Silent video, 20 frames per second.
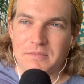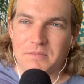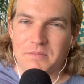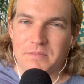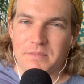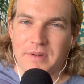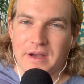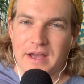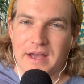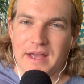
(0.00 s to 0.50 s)

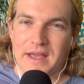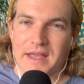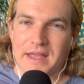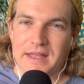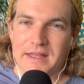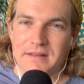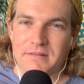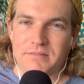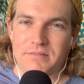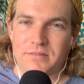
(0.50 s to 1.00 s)

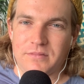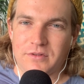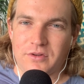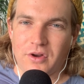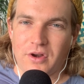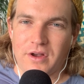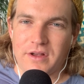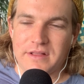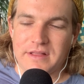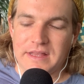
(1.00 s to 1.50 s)
by
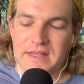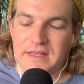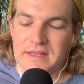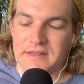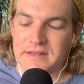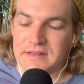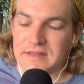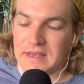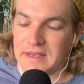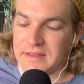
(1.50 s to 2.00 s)
growing
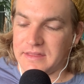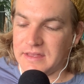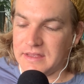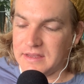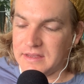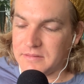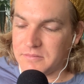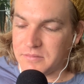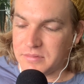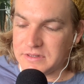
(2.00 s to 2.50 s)
these, I think
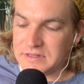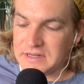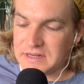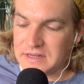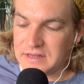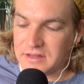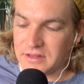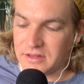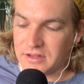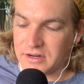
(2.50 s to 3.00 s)
in
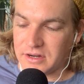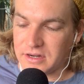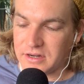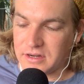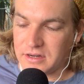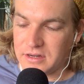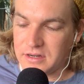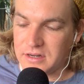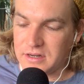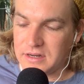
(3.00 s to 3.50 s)

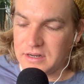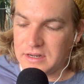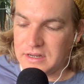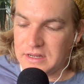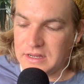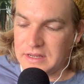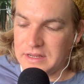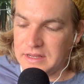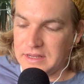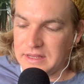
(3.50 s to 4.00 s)
particular
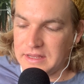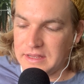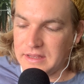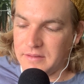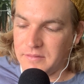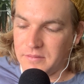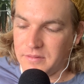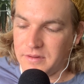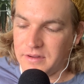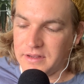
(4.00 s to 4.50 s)
it
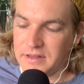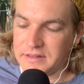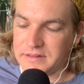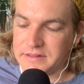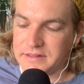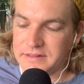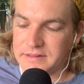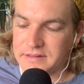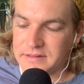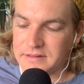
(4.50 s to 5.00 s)

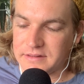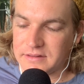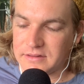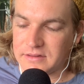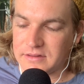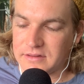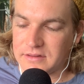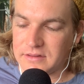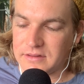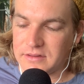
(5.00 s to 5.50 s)
was
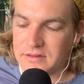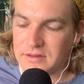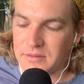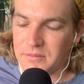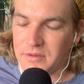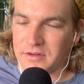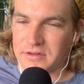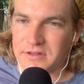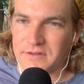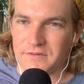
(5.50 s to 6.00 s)
the
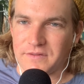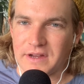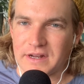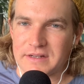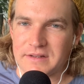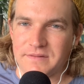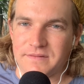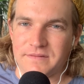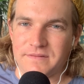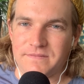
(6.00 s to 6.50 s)
most
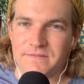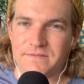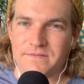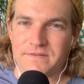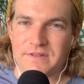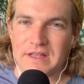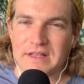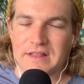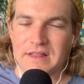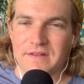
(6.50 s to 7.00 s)
effective
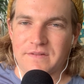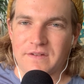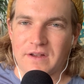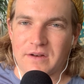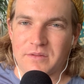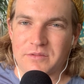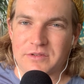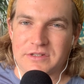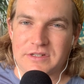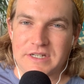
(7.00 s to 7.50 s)
thing they found
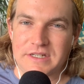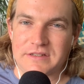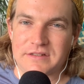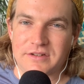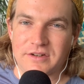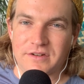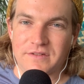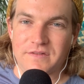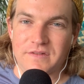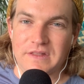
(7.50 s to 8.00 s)
was just sort
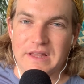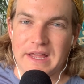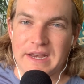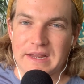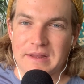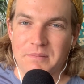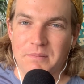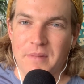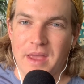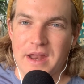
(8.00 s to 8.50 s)
of
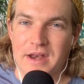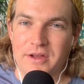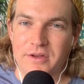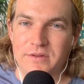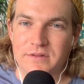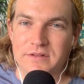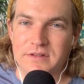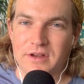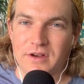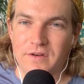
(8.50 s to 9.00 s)
letting
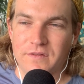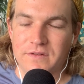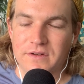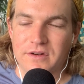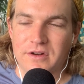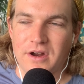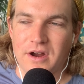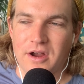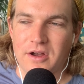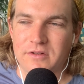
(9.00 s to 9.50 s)
meadows
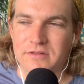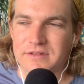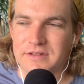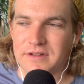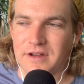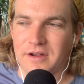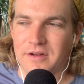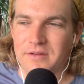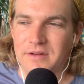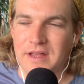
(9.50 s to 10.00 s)
overgrow.
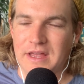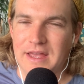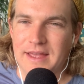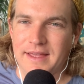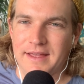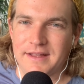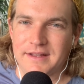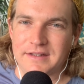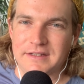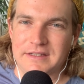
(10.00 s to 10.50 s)
So
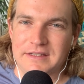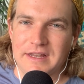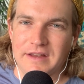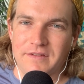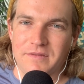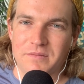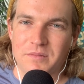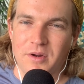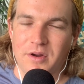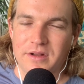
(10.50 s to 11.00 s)
instead of
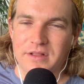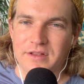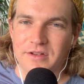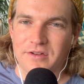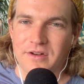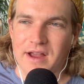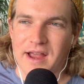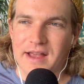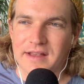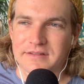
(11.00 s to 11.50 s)
mowing the
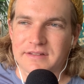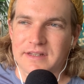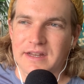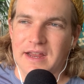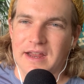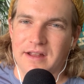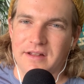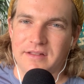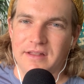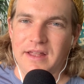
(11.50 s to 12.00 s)
grass
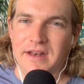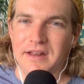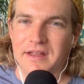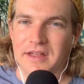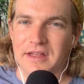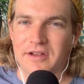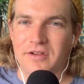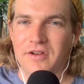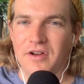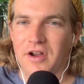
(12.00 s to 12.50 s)
down, letting
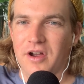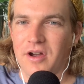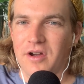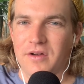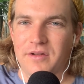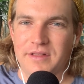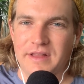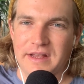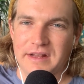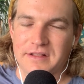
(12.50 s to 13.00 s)
it grow
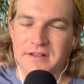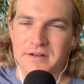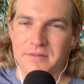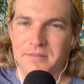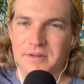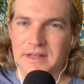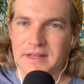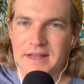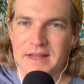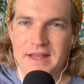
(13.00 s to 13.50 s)
and letting there
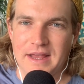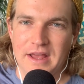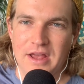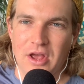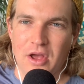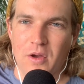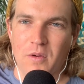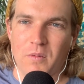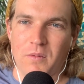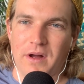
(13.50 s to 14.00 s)
be
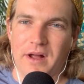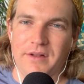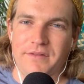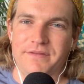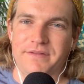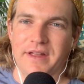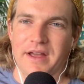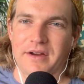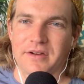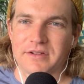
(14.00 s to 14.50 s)

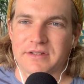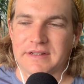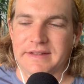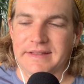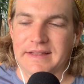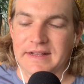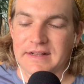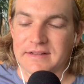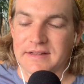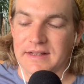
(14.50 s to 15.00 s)
wildflowers and
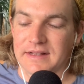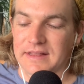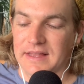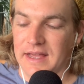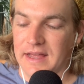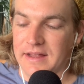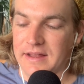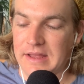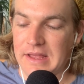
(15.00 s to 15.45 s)
things like that,